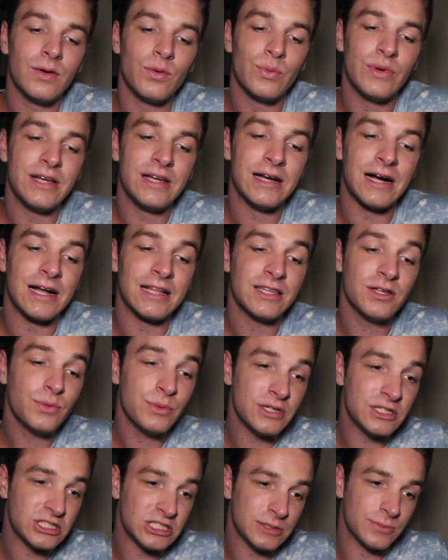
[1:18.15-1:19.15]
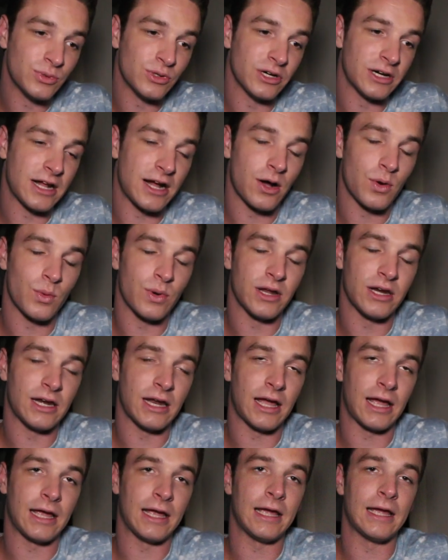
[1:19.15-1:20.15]
We got the Ouija board out one
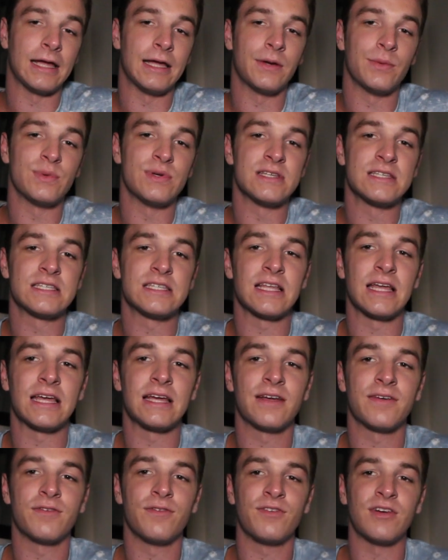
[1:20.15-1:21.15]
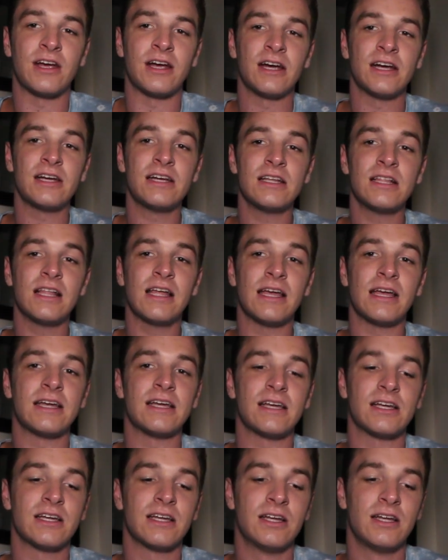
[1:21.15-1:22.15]
night. It was like a very
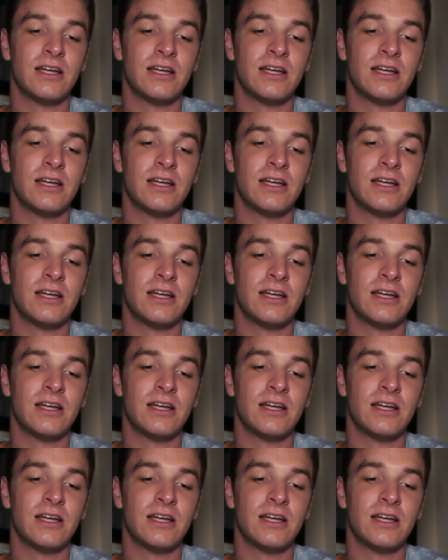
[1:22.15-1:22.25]
like